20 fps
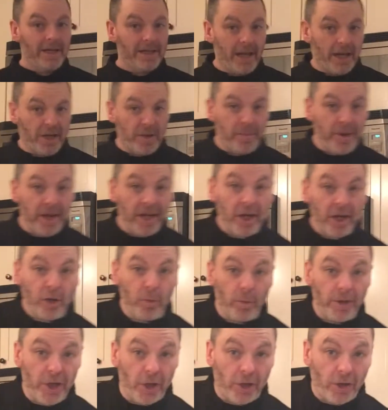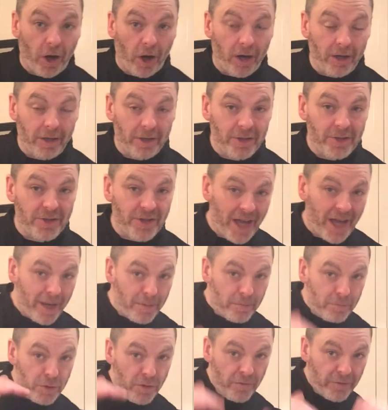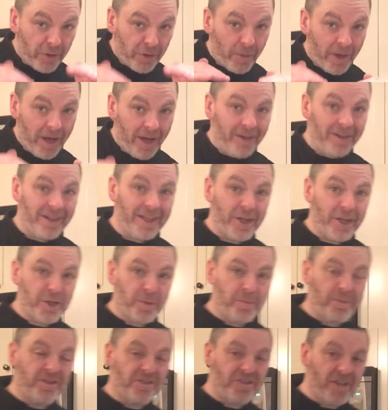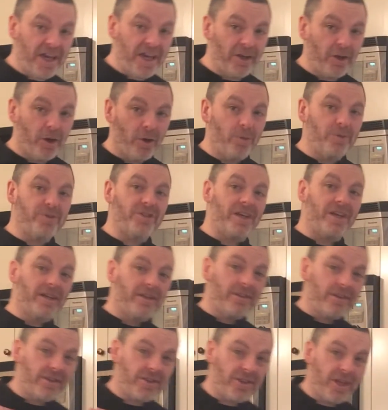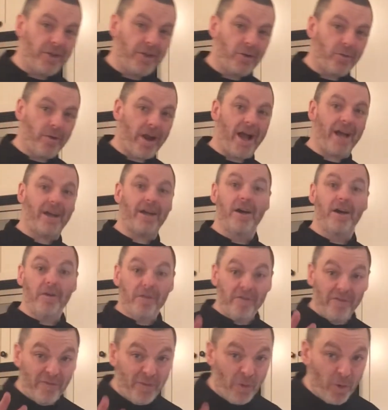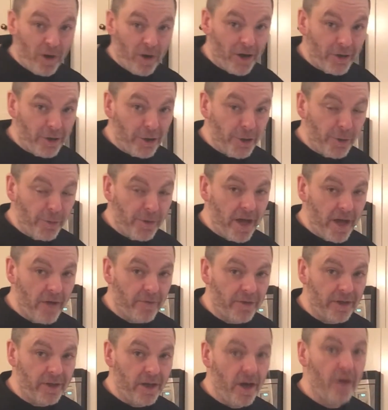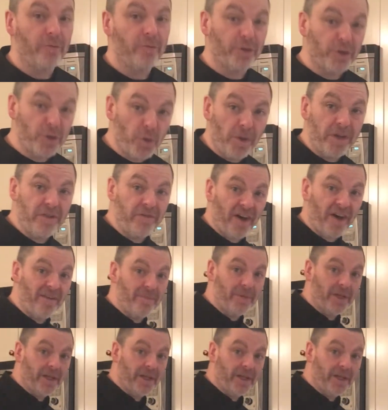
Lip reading: Now, depending on where your garlic is at, move it around, get your potatoes into the center rack, 400-degree oven, for 25